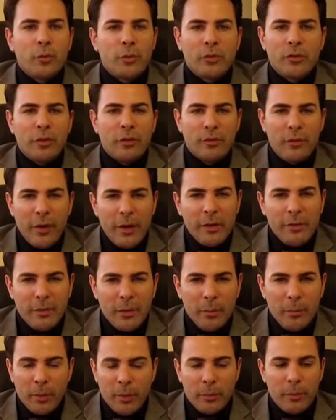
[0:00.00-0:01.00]
which is very
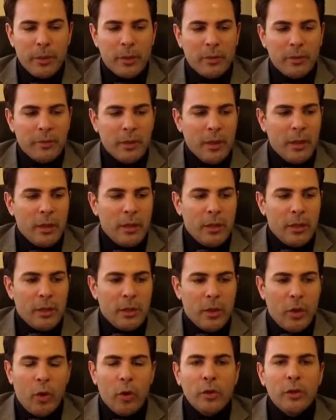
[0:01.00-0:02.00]
simple because
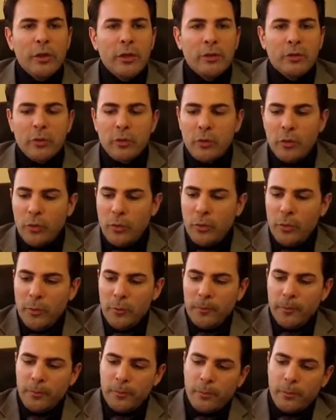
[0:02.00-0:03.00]
all you need to do